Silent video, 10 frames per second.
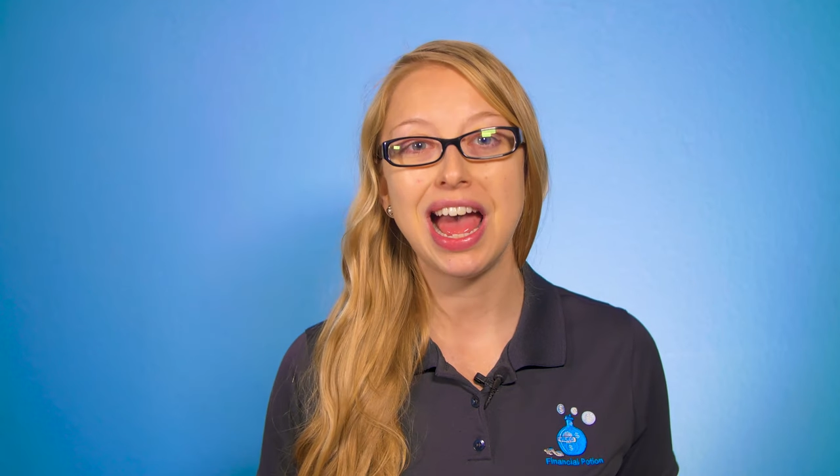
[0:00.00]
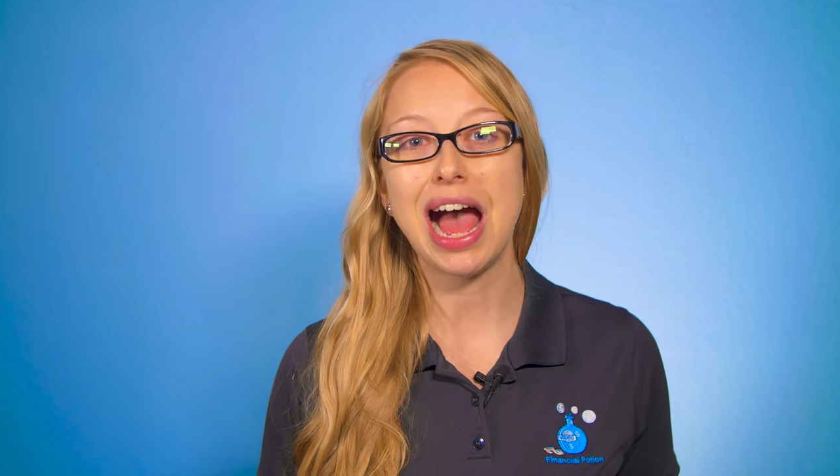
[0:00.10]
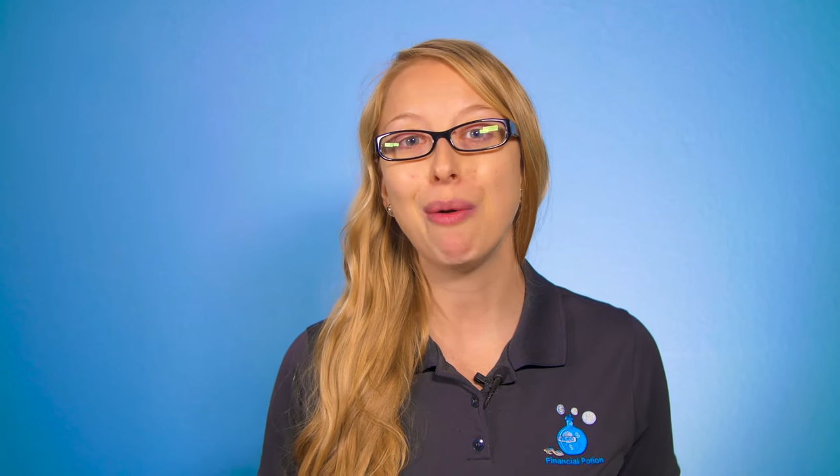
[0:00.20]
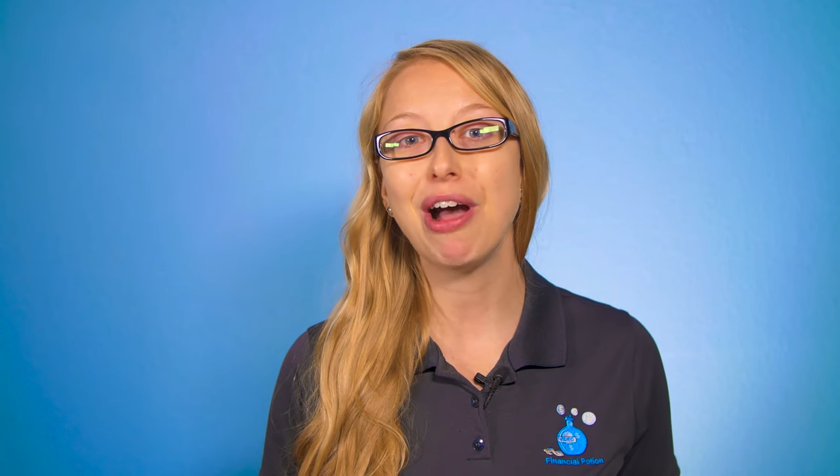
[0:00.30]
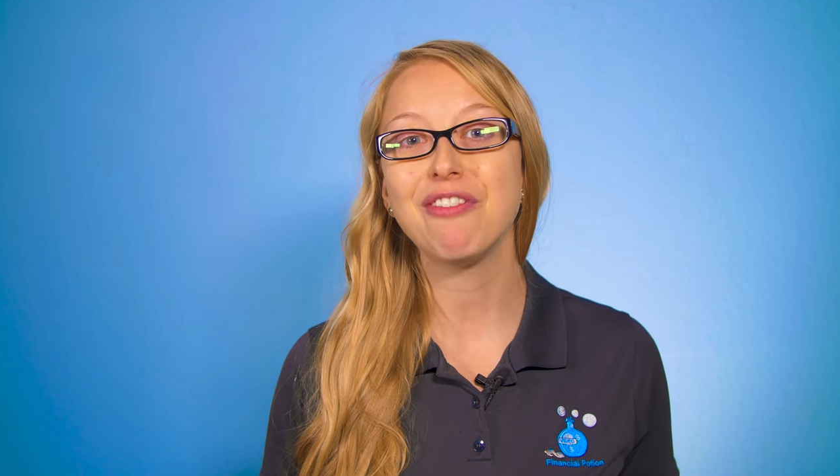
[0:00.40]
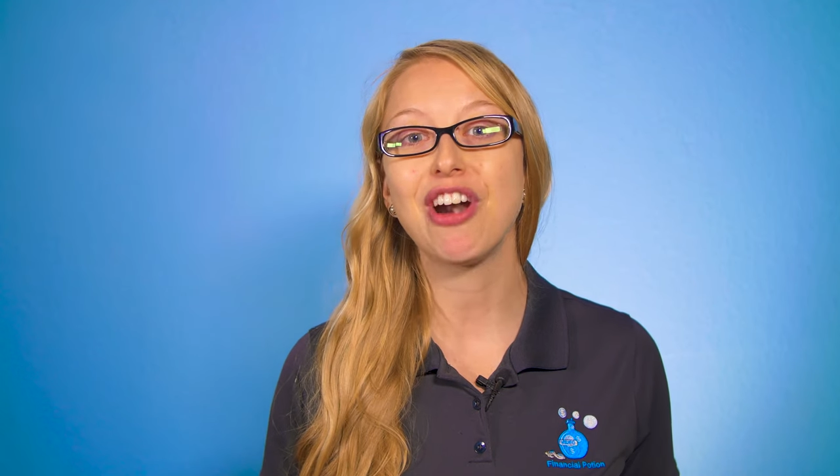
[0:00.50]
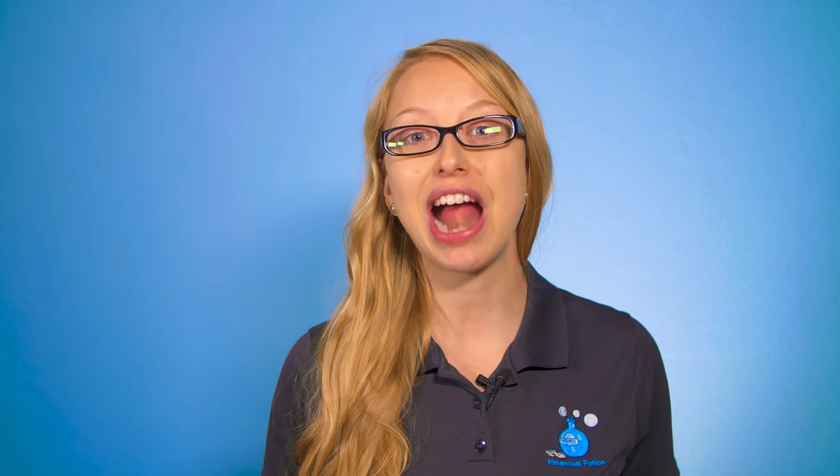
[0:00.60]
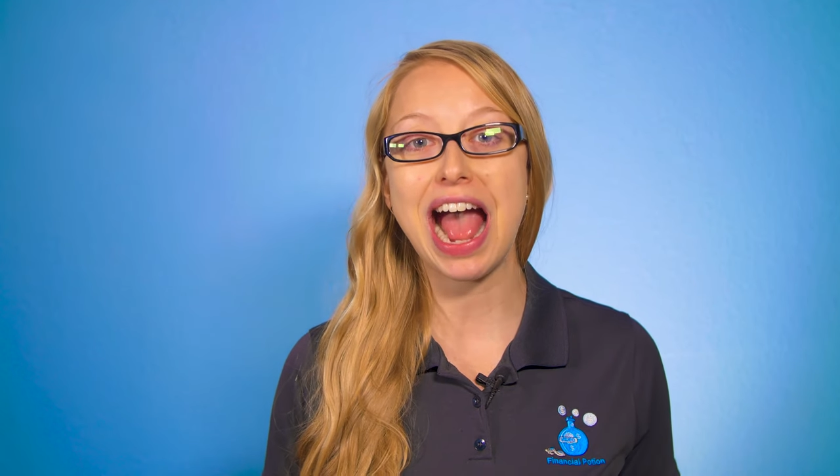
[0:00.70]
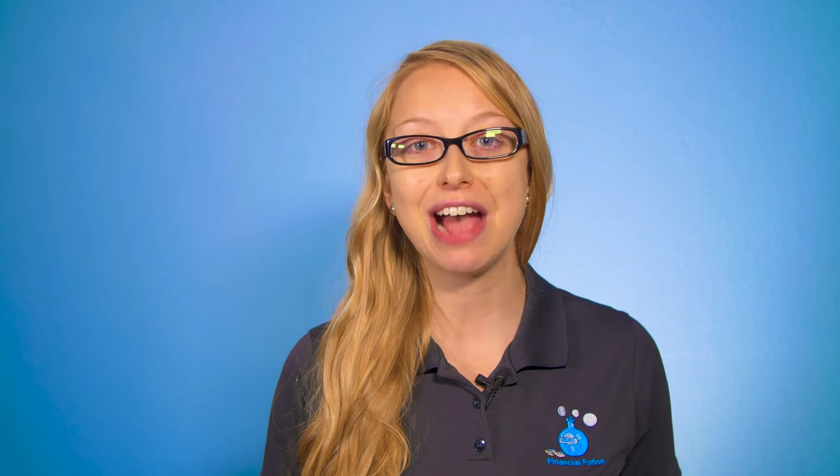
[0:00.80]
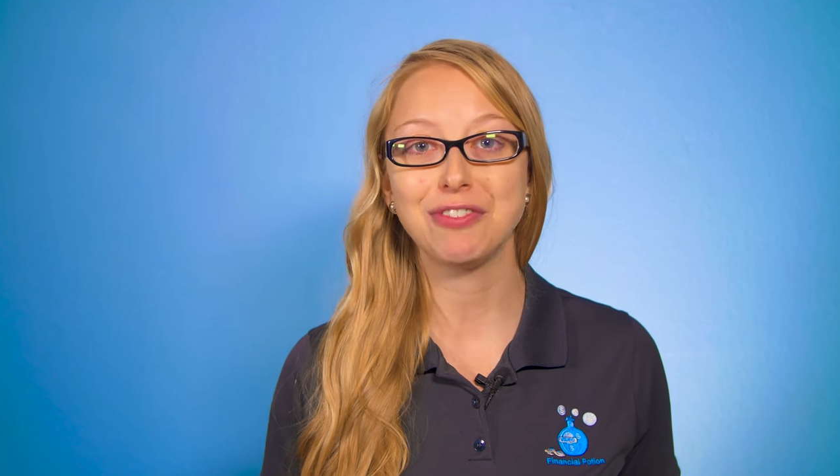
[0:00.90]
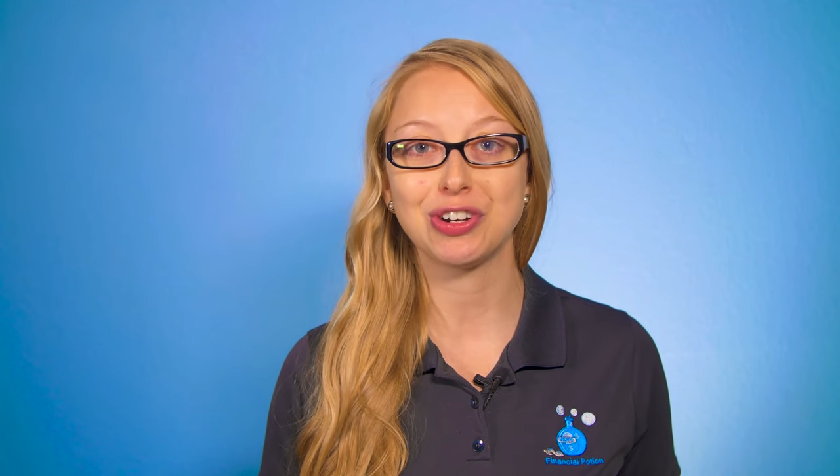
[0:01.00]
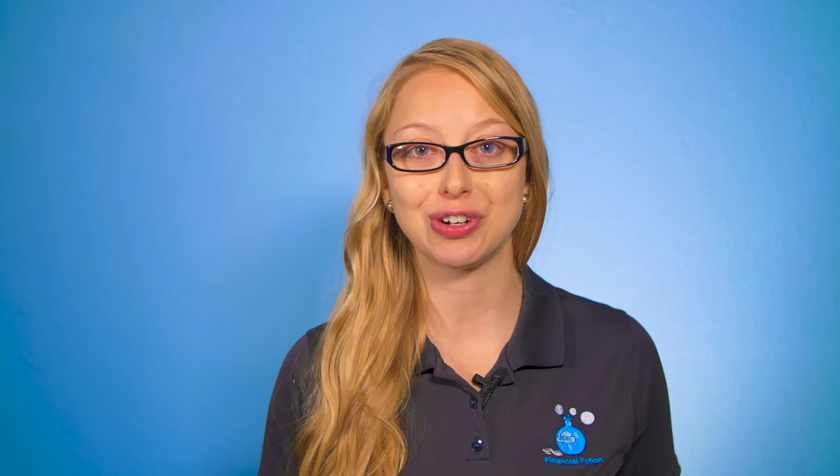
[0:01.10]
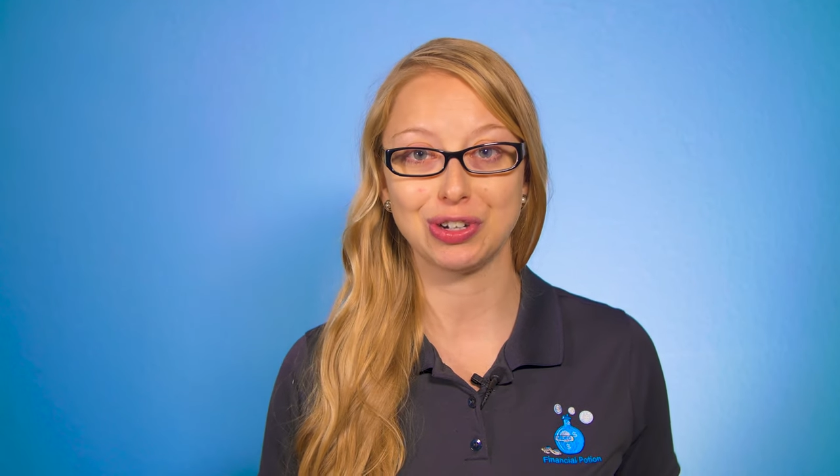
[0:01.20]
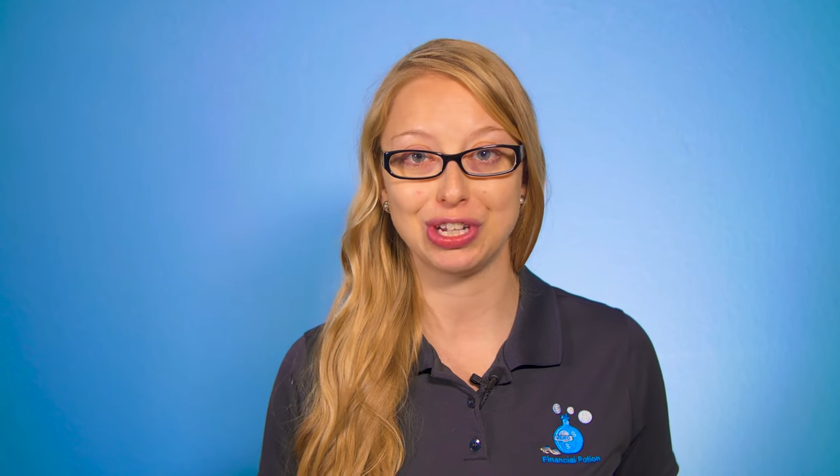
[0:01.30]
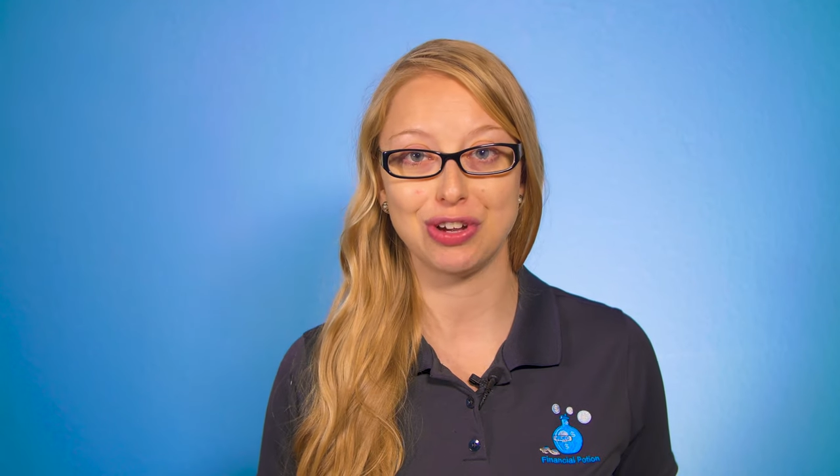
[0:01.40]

However, after early